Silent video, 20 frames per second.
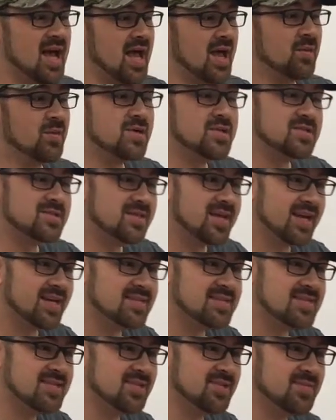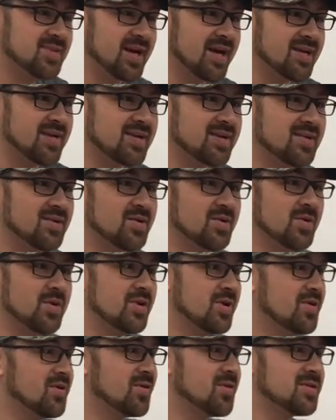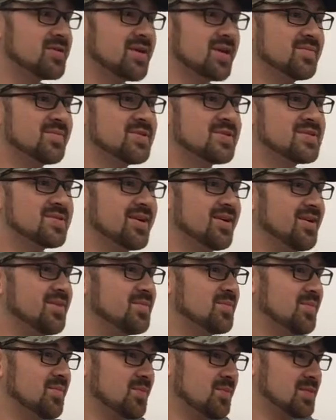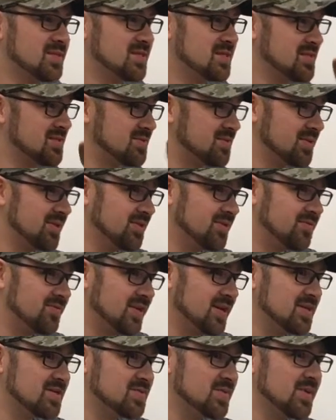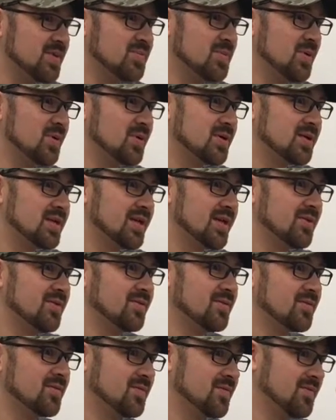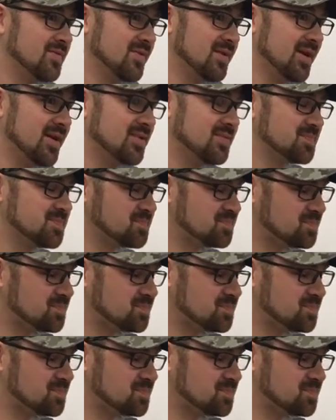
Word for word: and we still can't see him yet. We, the only time we saw him was his little face when he poked it out, right?